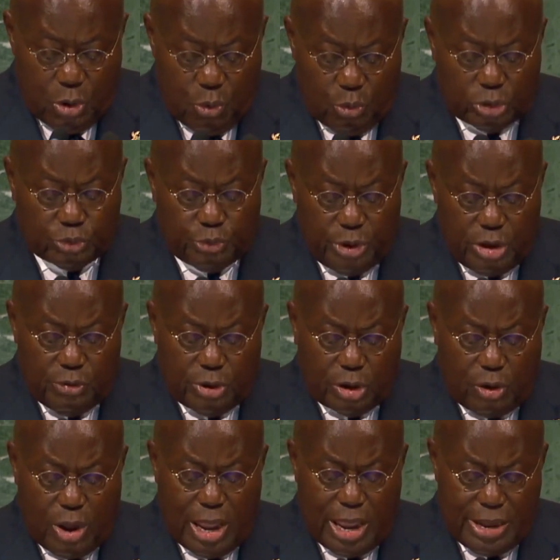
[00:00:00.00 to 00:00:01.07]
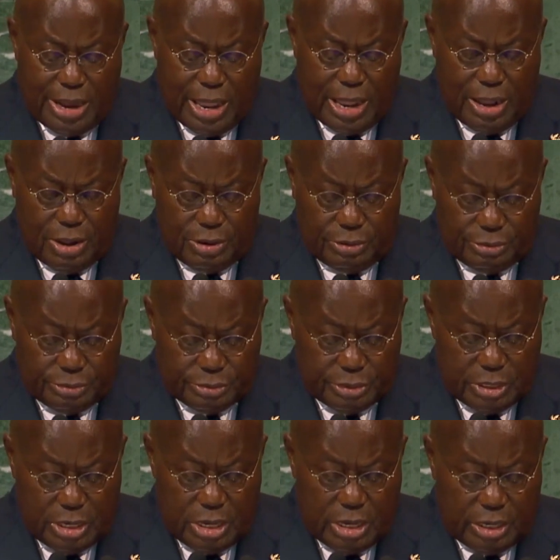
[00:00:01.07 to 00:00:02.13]
What we require now
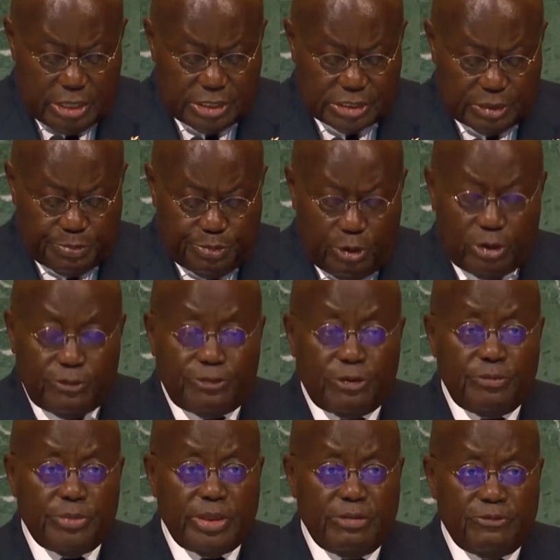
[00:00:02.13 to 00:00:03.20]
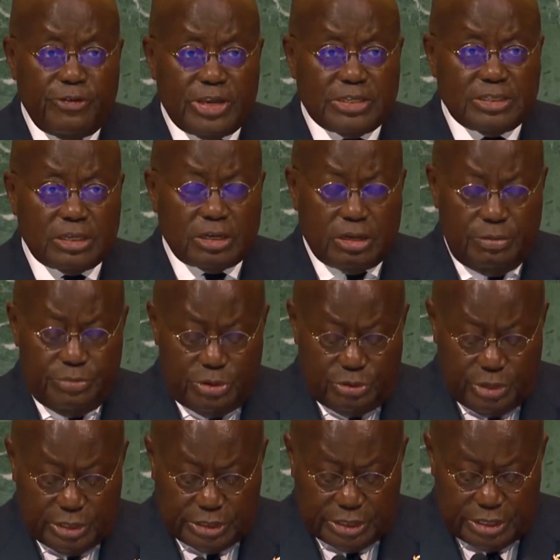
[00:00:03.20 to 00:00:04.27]
is support from the investor
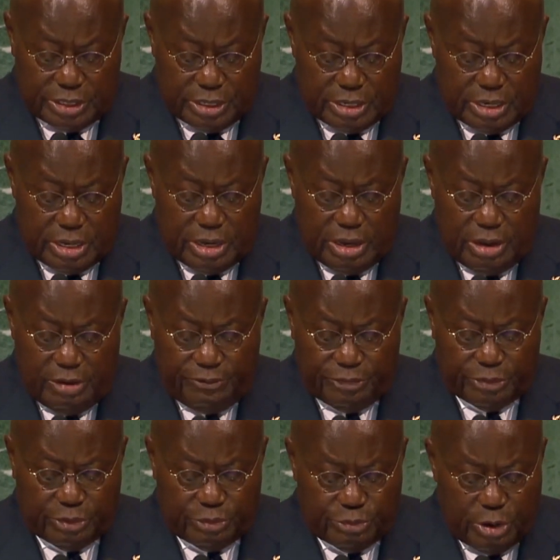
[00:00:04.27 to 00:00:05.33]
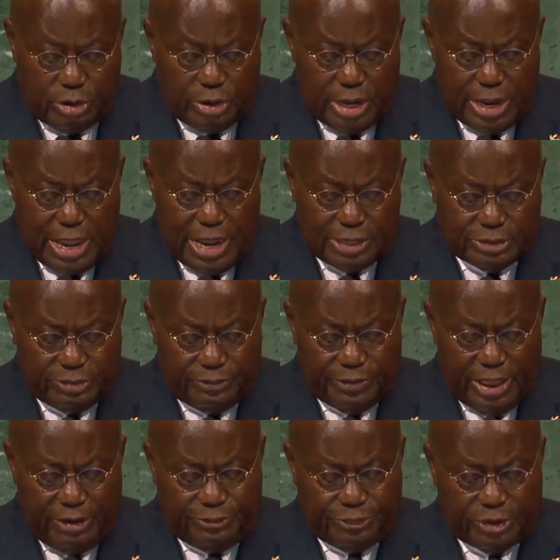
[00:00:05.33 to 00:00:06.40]
community for the rolling out of
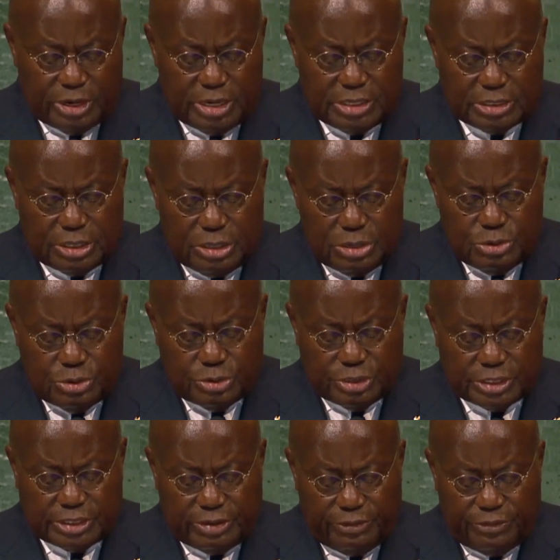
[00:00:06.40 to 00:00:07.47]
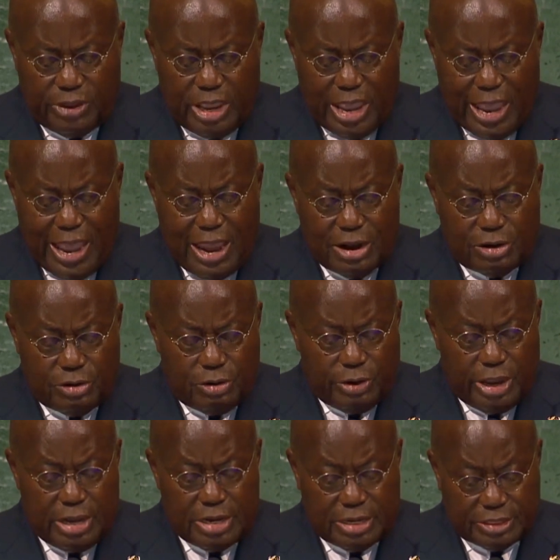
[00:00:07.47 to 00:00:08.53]
Africa's lucrative
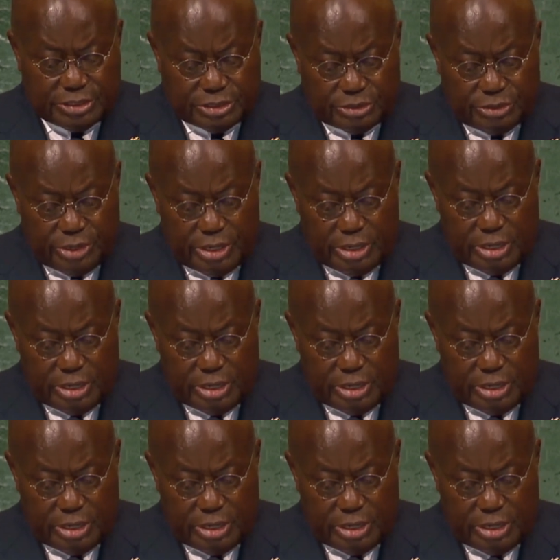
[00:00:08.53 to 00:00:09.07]
agro-industry,